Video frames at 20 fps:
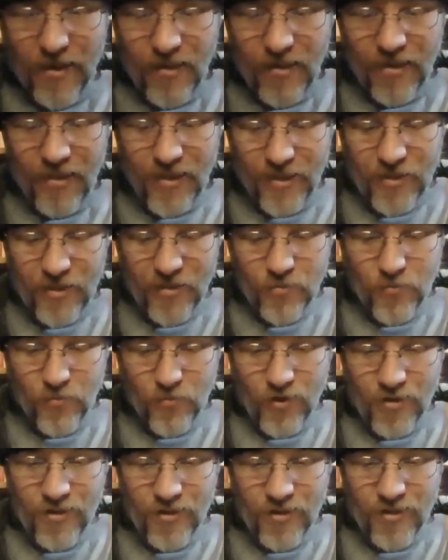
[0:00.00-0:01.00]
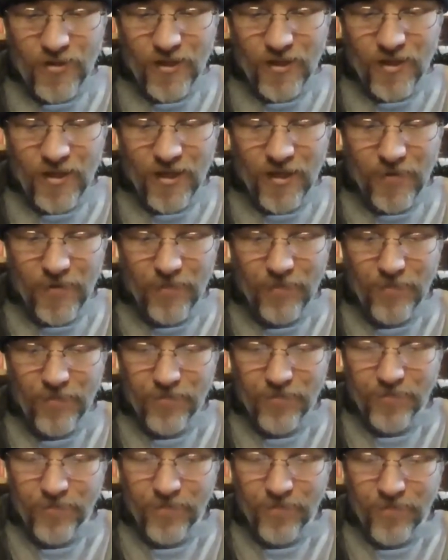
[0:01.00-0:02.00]
This was a
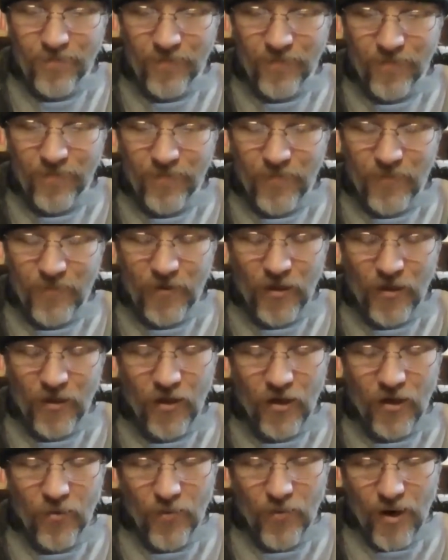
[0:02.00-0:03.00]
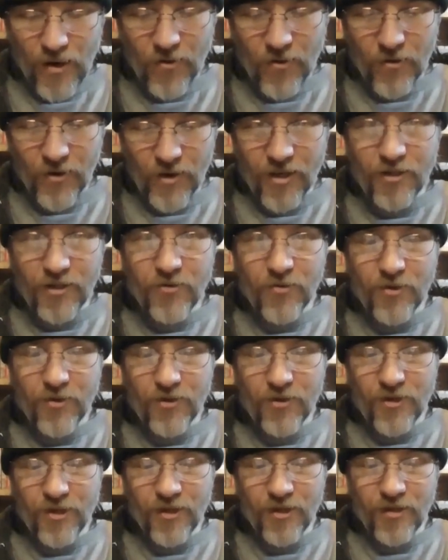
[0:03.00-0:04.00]
rather
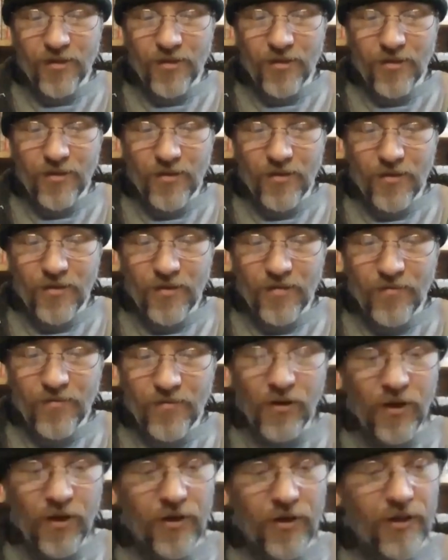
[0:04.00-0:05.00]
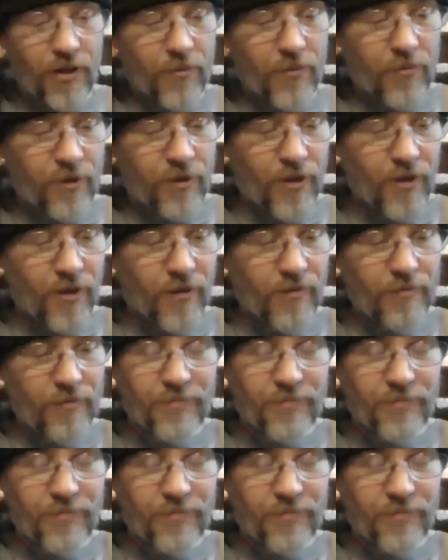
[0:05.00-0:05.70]
interesting volume here.